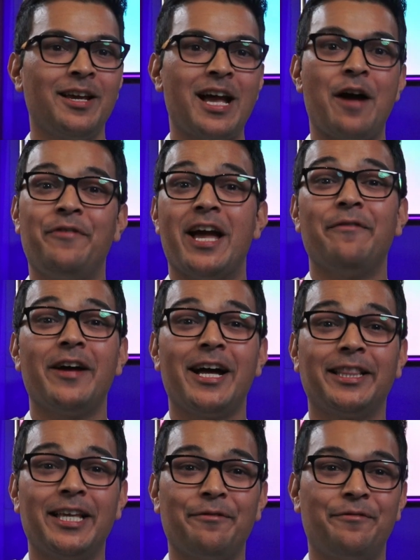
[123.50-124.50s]
Have you ever
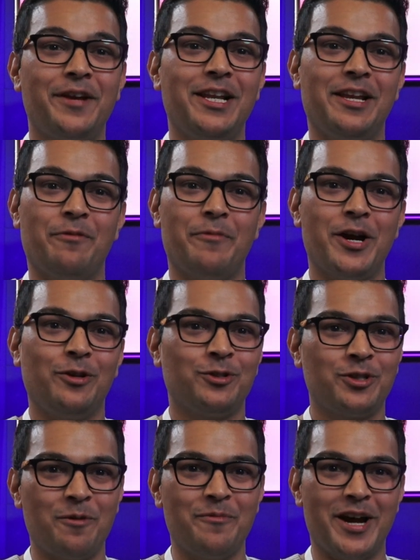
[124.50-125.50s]
had that feeling where you're
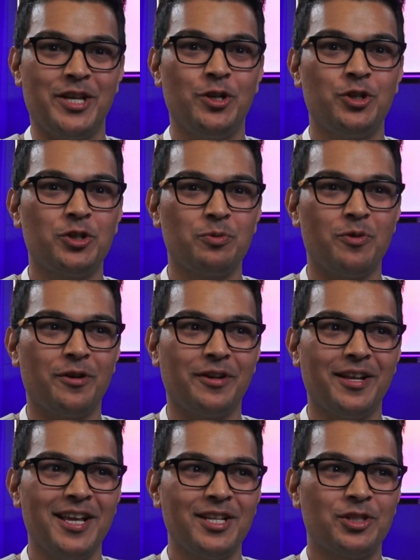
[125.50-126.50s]
somewhere and you just want
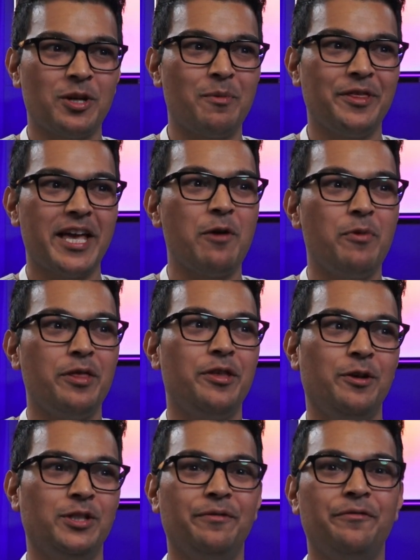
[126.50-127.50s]
someone there with
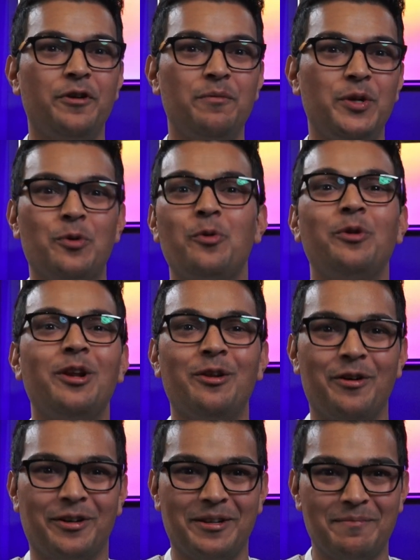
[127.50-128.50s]
you to film you all
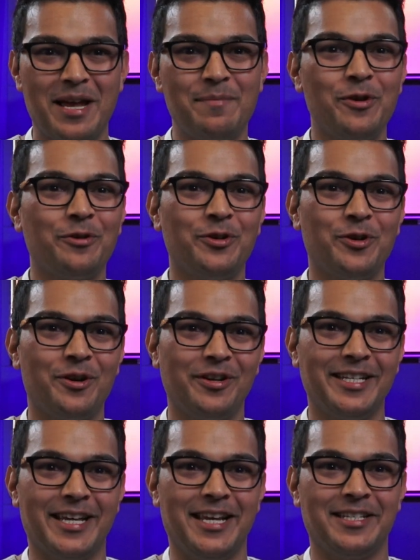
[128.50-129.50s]
along, maybe on your
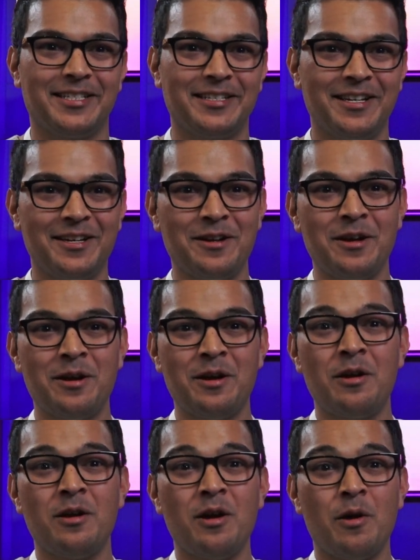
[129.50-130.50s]
holidays?
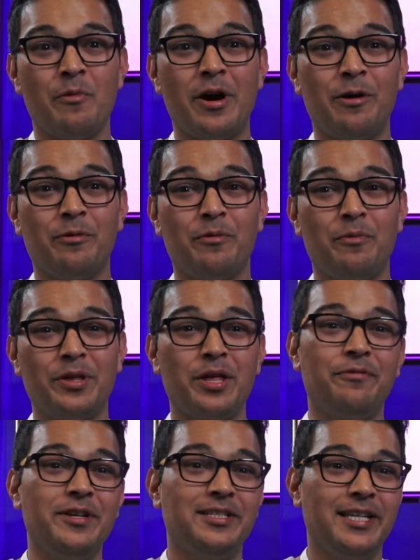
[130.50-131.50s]
Well, with a
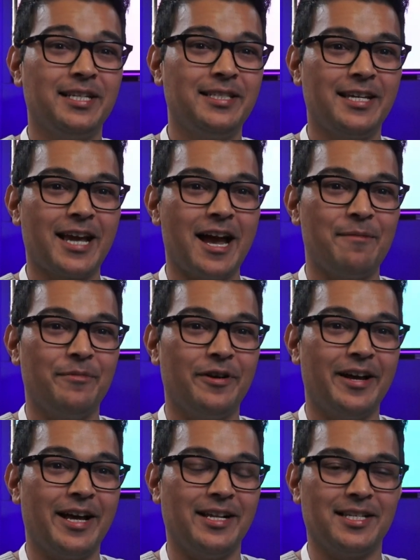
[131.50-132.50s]
360
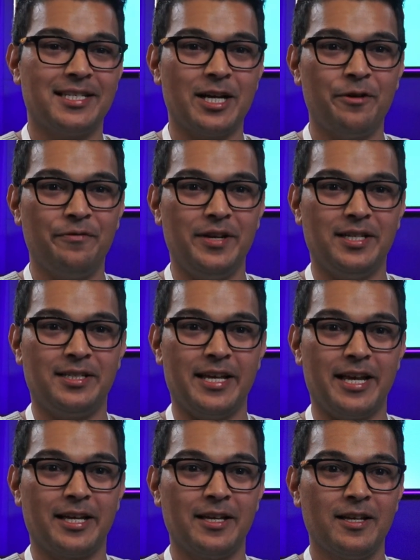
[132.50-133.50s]
camera and a selfie
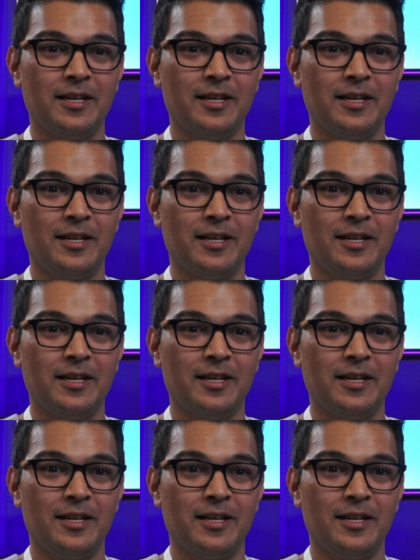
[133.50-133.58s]
stick,